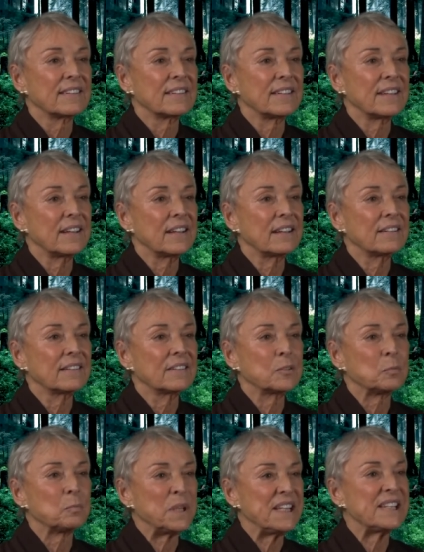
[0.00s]
yeah,
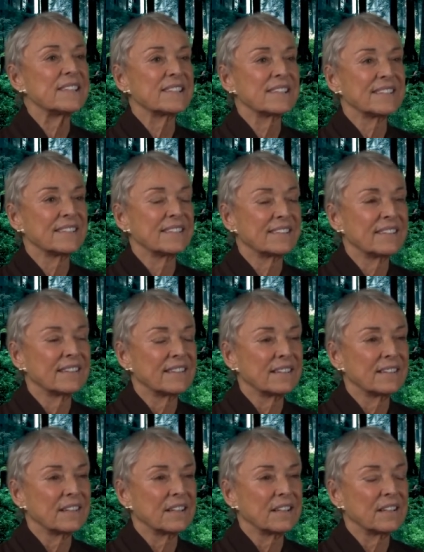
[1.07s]
peace.
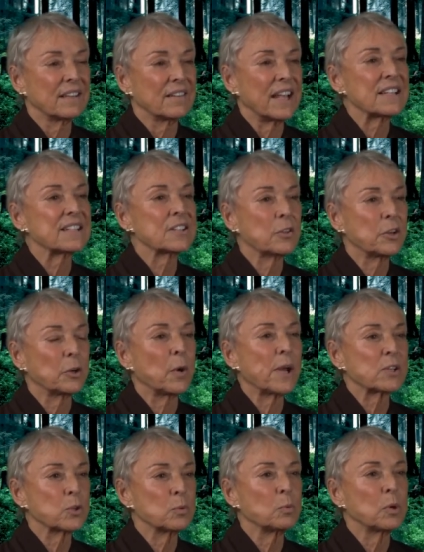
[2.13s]
That's the
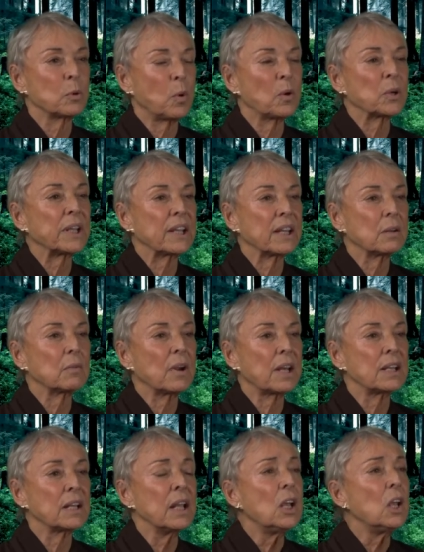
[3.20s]
direction we're walking in,
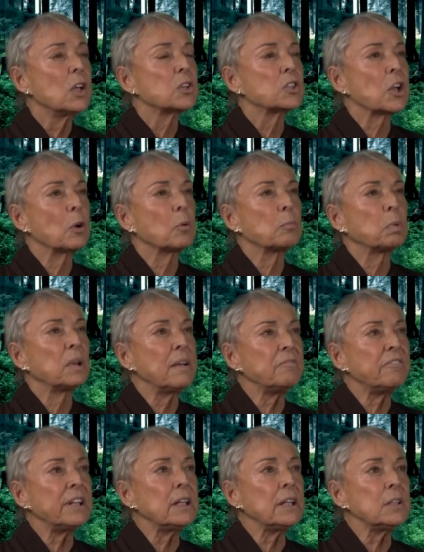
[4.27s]
right? So Plum
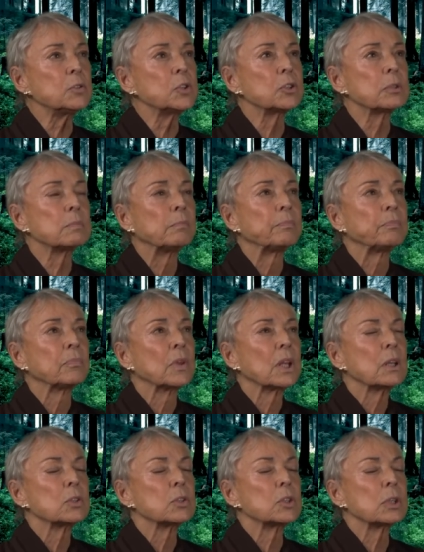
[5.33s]
Village
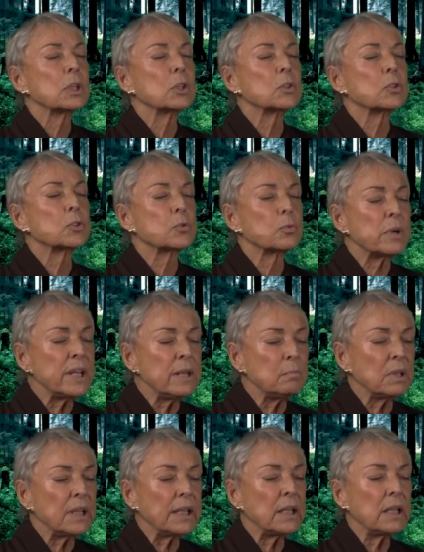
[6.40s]
is
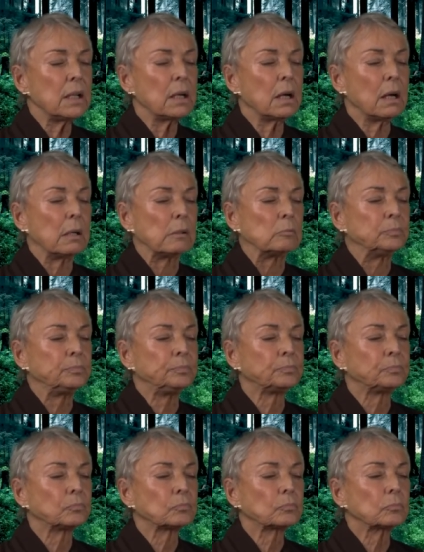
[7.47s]
extremely um,
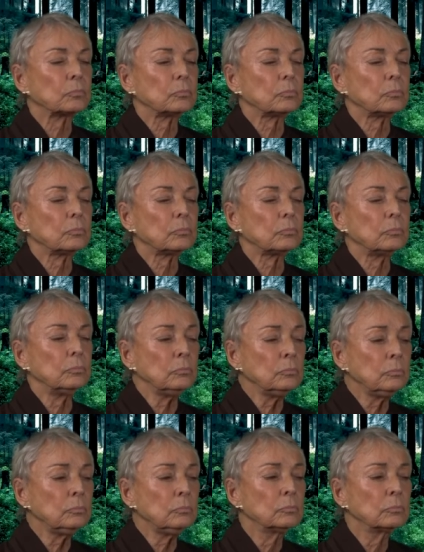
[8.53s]
mm-hmm,